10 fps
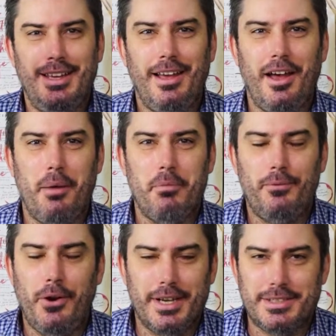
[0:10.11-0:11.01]
I'm
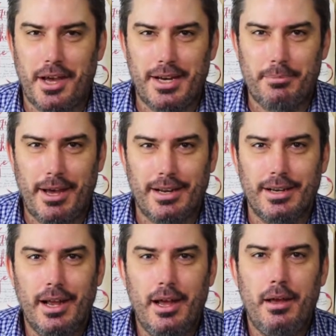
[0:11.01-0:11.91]
very excited about
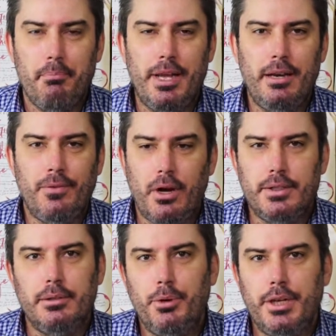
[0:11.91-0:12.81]
it. Been involved
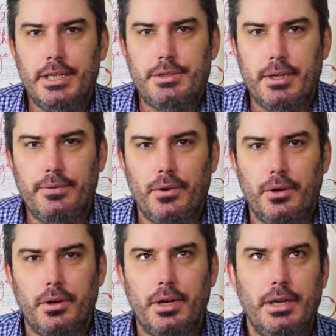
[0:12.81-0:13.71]
in the book industry
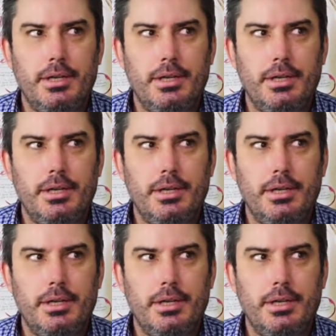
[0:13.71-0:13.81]
for